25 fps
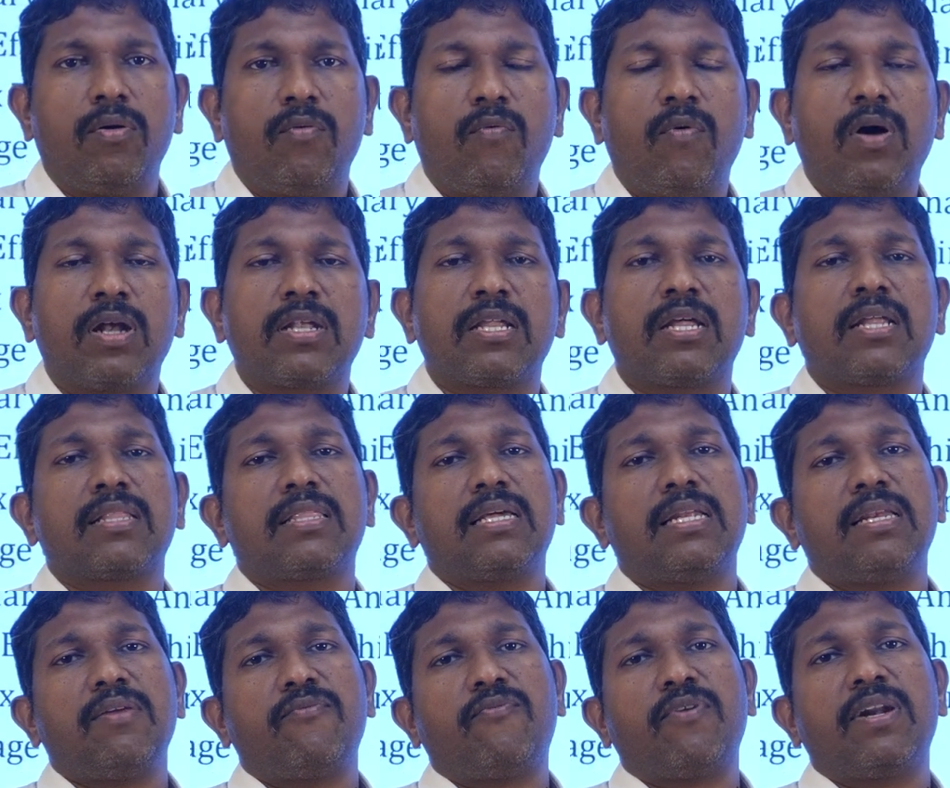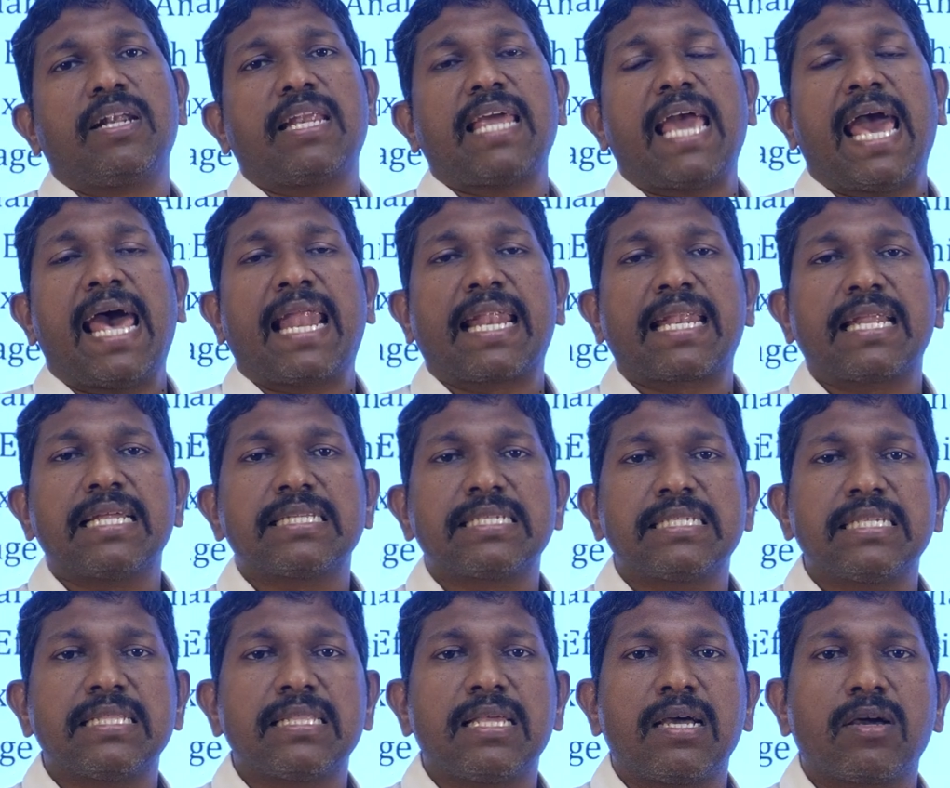What are the different
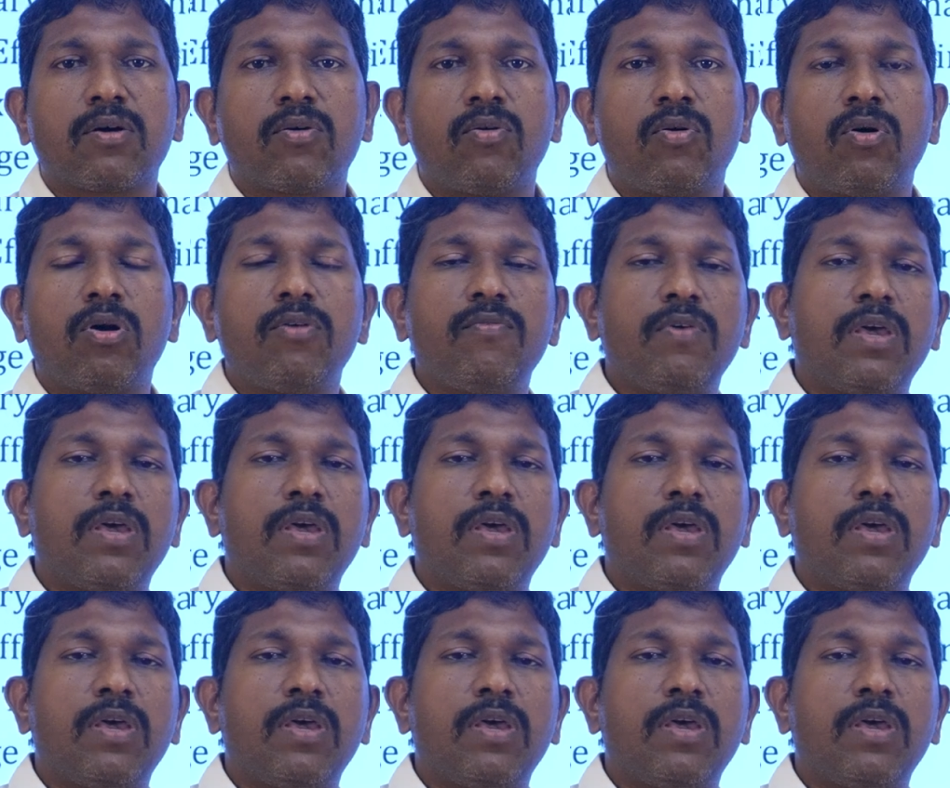errors in the code?